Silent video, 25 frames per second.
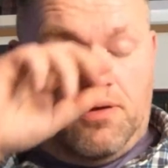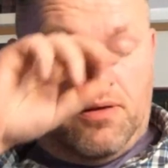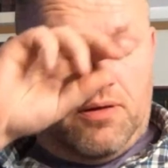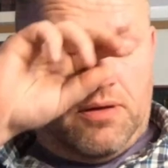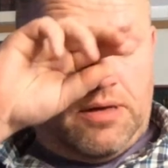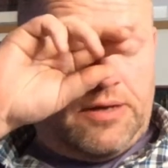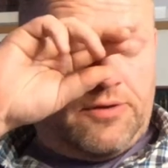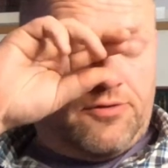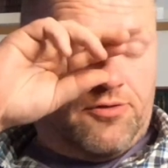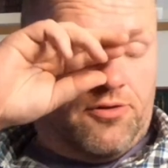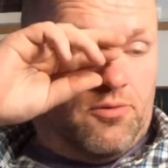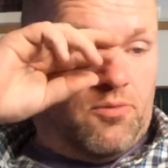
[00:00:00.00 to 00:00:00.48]

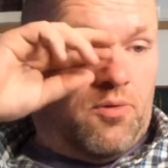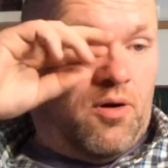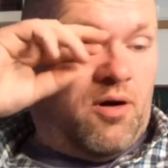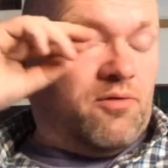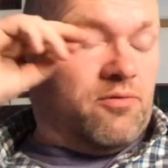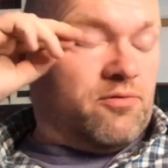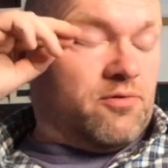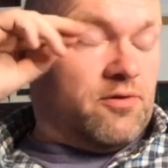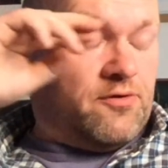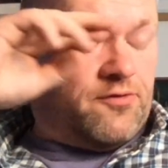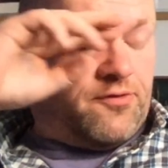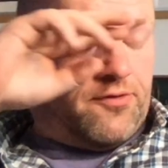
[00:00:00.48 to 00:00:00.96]
Andrew
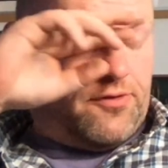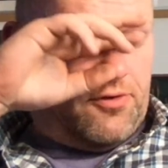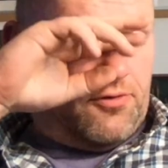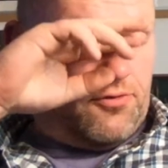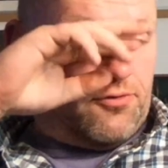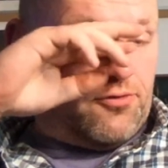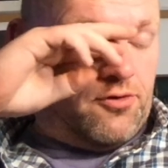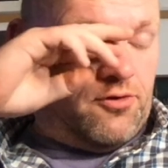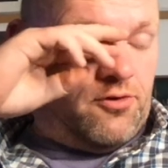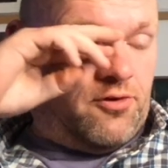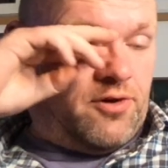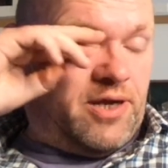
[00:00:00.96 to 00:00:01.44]
Walton is still
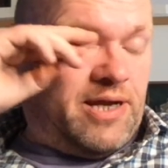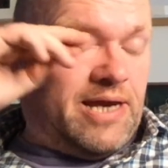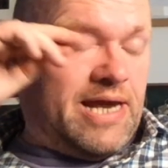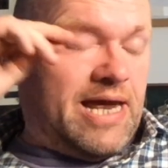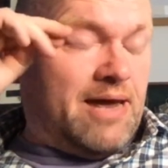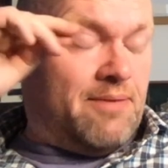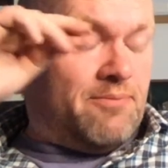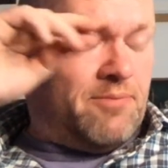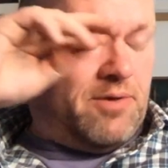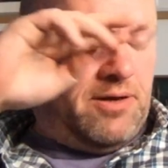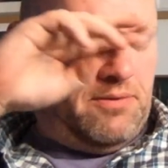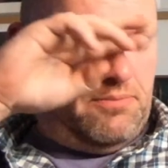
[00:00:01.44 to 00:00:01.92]
talking
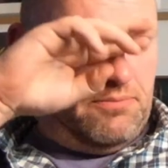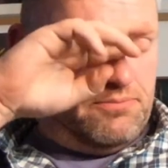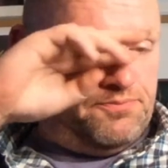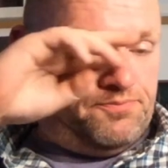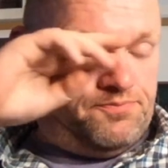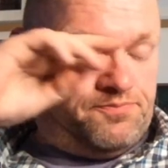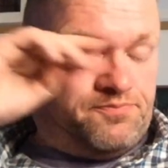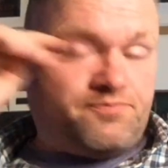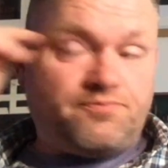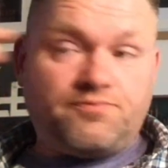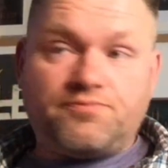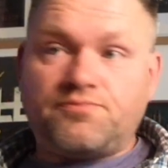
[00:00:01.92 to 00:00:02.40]
at me.
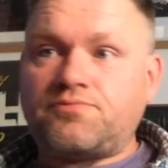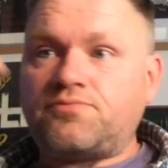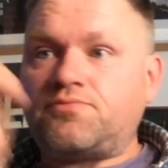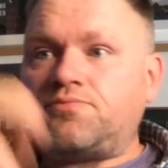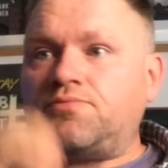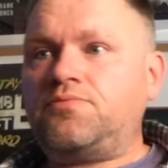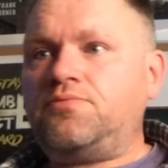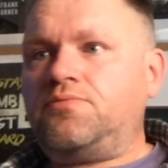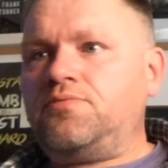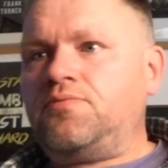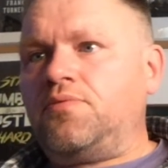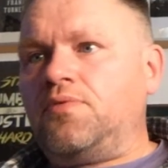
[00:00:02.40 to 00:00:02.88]

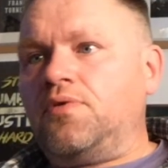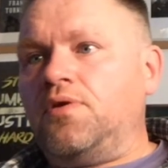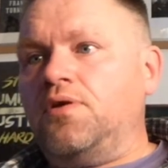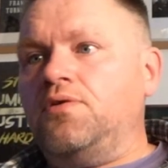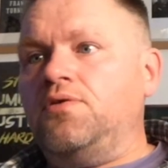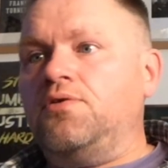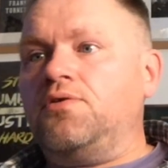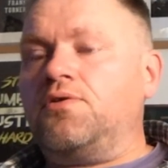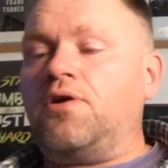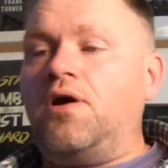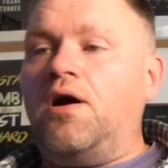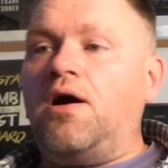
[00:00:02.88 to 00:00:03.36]

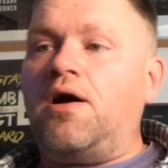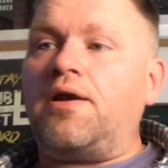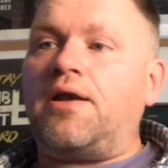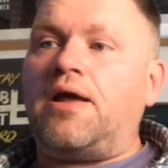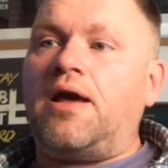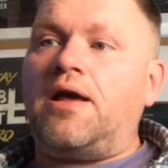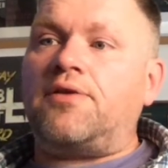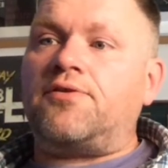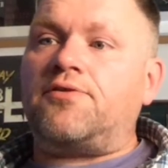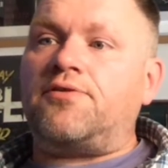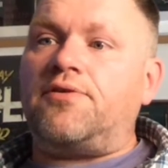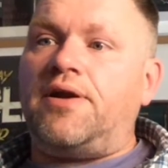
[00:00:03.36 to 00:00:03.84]
You can't
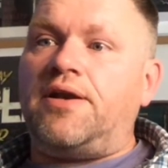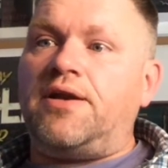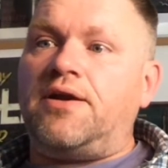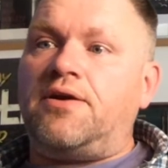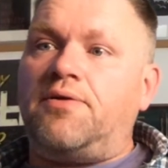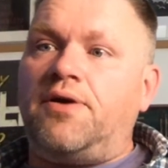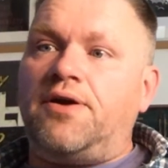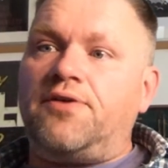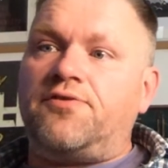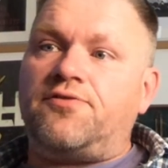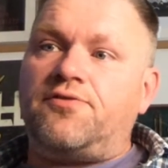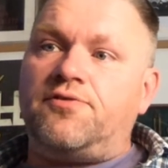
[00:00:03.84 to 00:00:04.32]
answer any
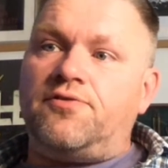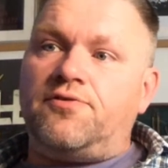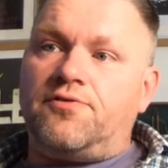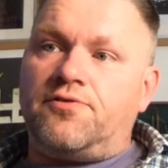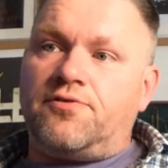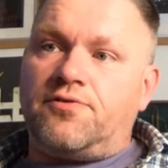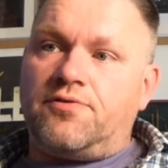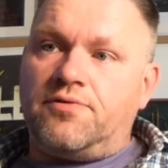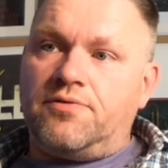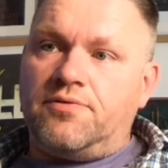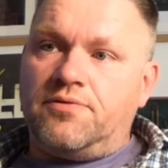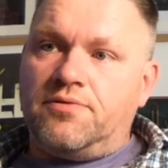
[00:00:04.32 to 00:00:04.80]

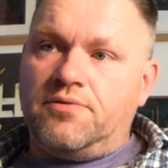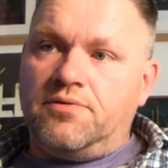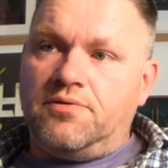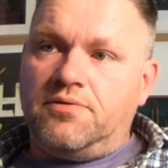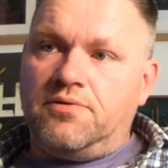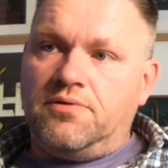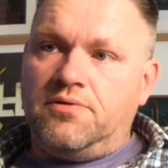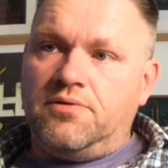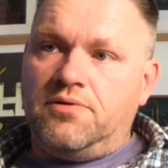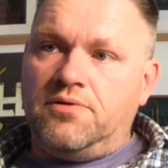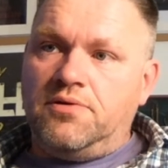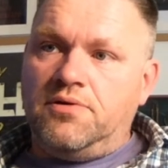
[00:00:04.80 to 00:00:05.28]
questions.
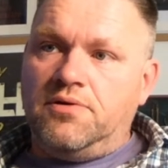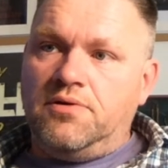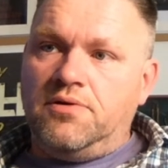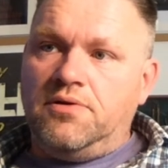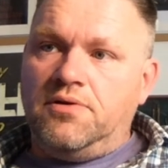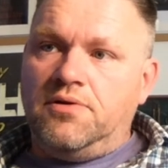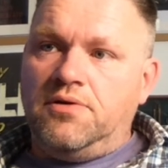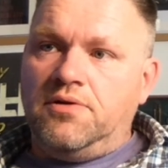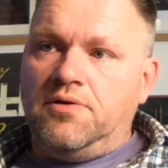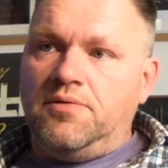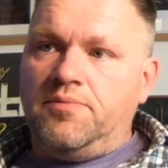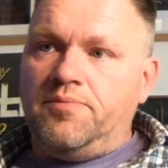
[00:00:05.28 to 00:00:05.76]

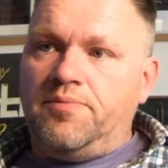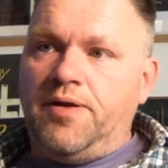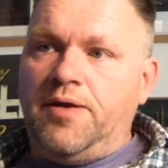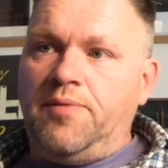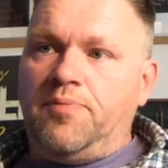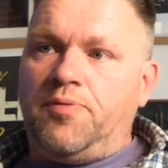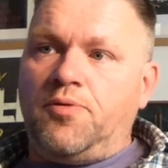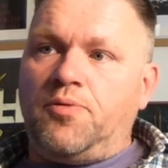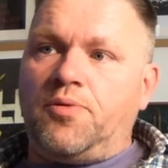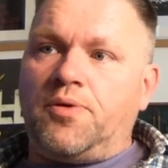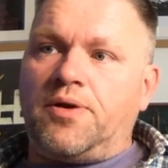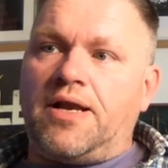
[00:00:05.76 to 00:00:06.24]

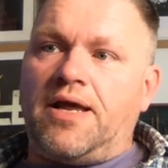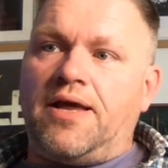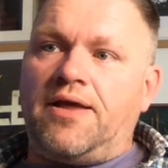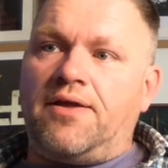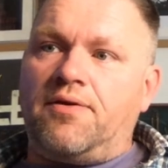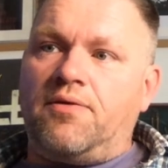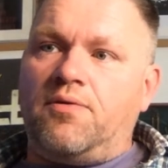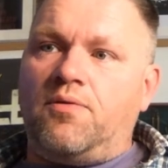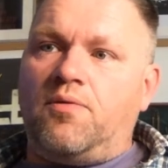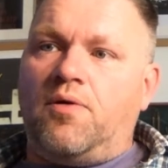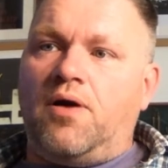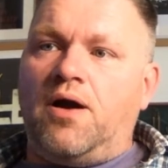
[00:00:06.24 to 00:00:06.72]
People would ask,
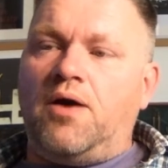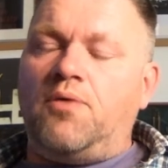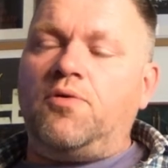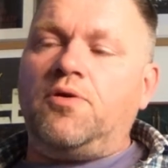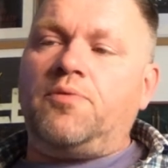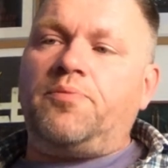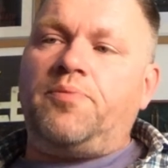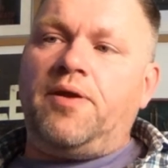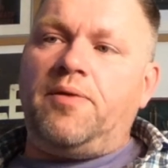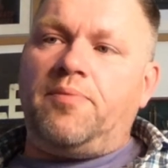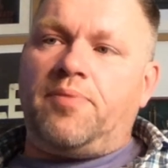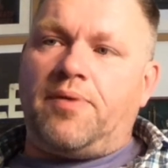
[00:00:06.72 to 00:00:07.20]
why
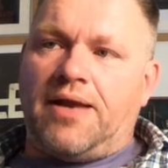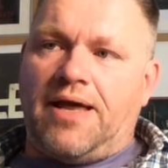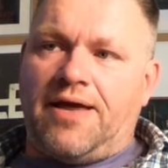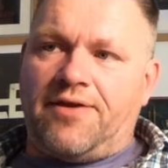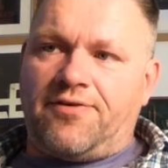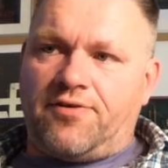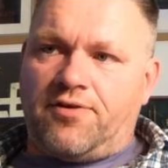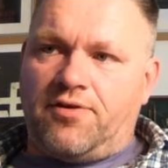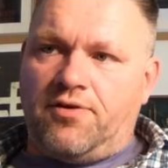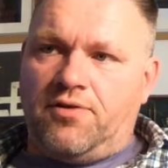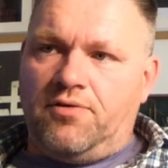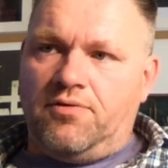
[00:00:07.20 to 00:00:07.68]
would people
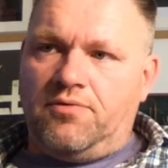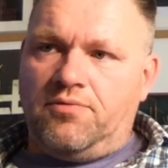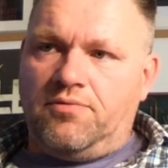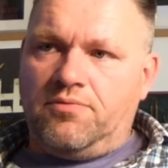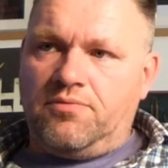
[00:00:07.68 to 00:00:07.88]
ask you?